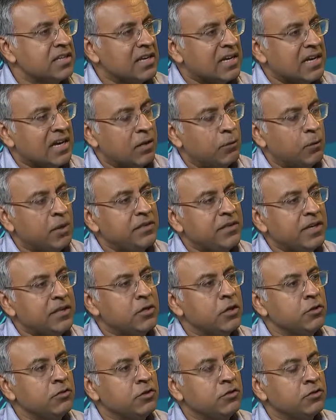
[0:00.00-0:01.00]
Right. And when they
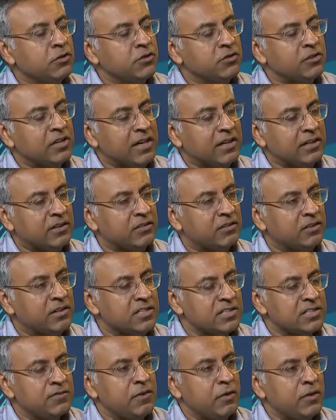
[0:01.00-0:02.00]
notice a change, and
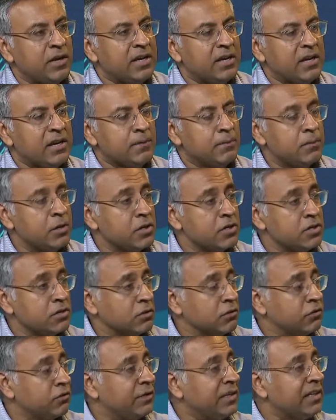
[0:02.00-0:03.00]
it's a very
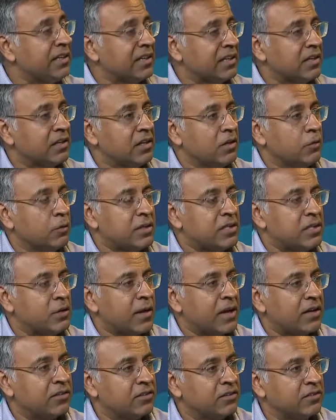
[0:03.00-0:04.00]
personal feeling when you're
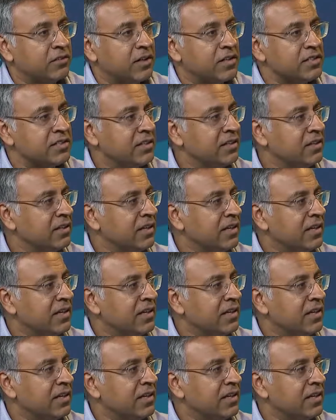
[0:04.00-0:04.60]
exercising,